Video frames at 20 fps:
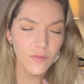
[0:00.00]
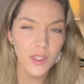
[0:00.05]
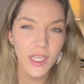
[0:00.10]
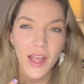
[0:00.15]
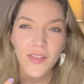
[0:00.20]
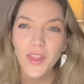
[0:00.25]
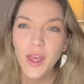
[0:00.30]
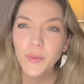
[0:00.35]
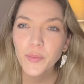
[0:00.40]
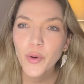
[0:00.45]

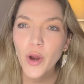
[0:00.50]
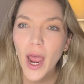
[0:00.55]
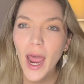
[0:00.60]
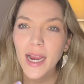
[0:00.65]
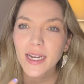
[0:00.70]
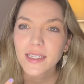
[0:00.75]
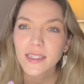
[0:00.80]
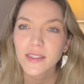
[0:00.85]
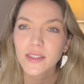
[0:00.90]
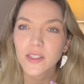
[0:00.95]
and then
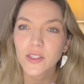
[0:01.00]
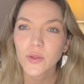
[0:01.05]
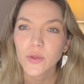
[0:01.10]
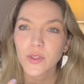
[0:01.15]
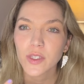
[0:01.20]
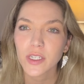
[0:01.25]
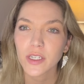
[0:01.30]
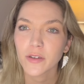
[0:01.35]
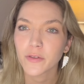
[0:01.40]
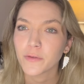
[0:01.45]
practice
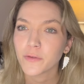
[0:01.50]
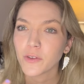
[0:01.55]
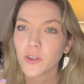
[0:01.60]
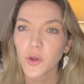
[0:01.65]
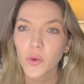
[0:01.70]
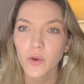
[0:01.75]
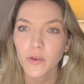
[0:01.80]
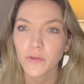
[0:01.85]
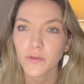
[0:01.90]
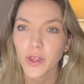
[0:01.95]
using a
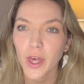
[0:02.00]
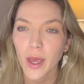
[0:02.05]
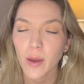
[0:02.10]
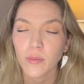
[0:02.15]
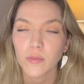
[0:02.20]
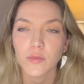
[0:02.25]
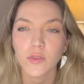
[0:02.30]
few of them.